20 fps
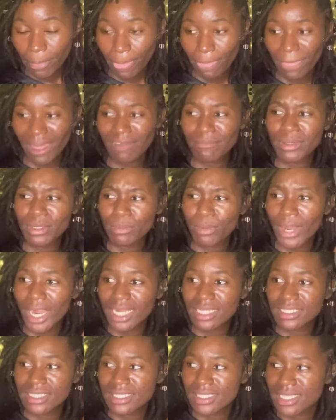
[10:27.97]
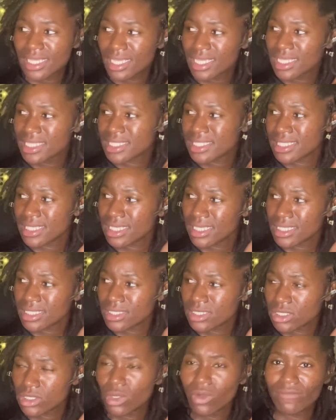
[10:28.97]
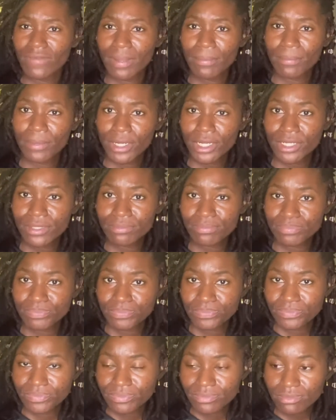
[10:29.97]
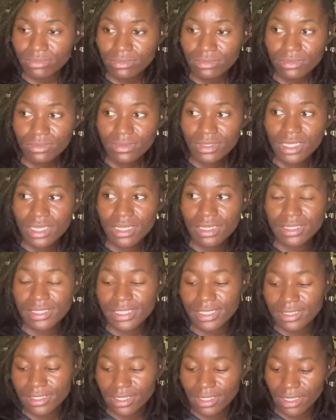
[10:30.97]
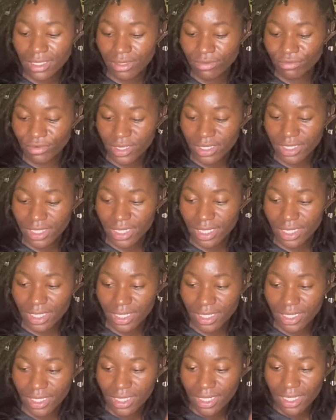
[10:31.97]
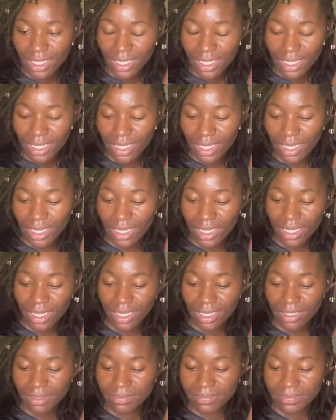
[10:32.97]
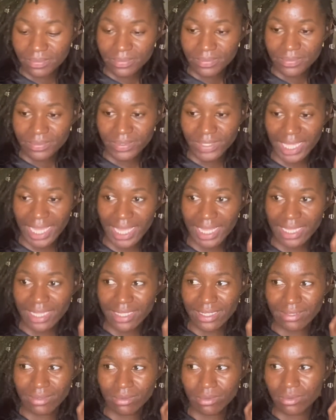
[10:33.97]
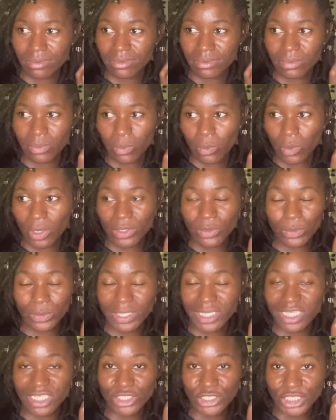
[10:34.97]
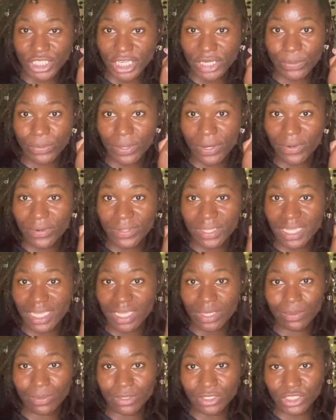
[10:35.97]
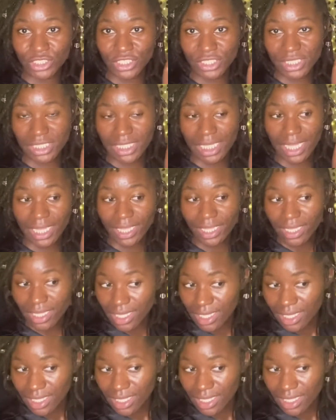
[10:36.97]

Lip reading: I've been practicing since November, consistently running. And 1 week in January, it was just like